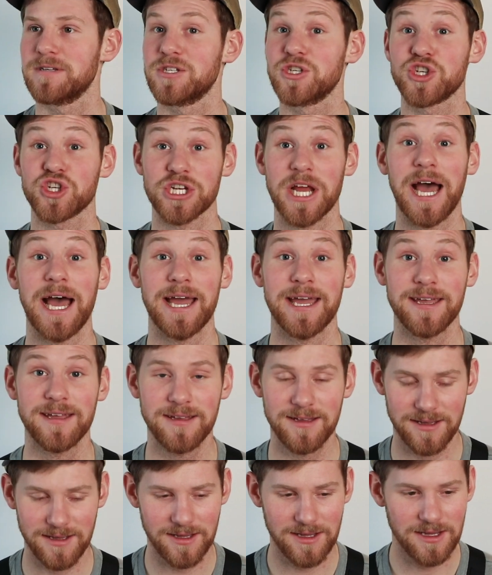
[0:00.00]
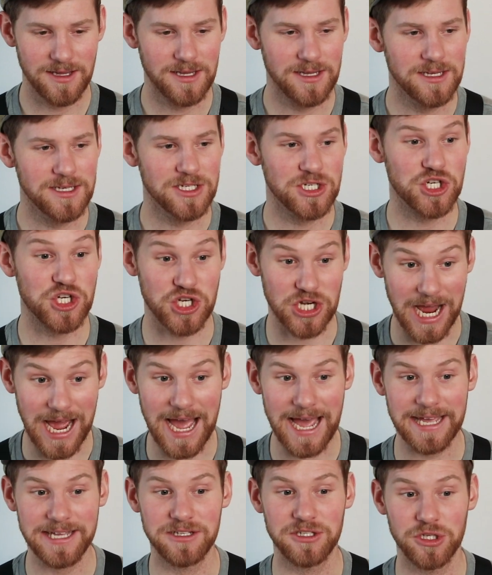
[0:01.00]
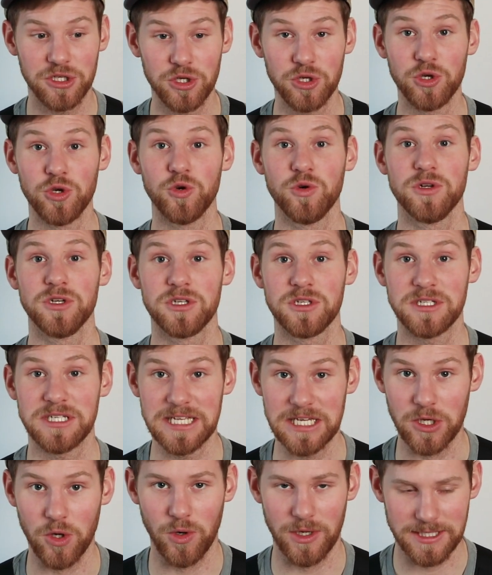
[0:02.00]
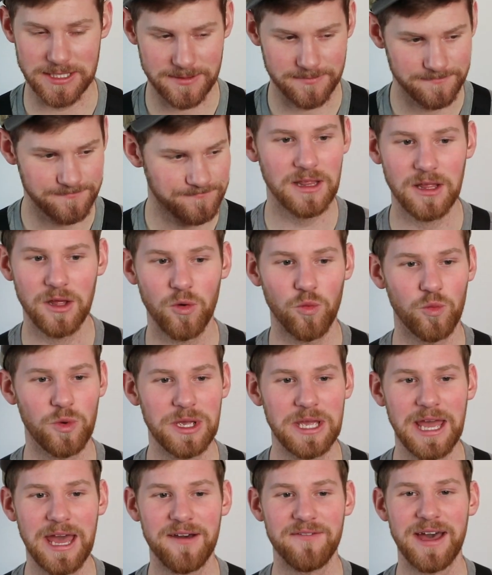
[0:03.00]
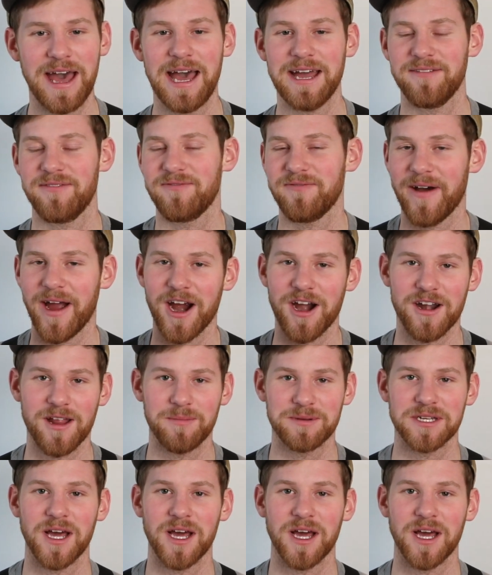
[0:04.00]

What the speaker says: Shy to decoys. We have had fired up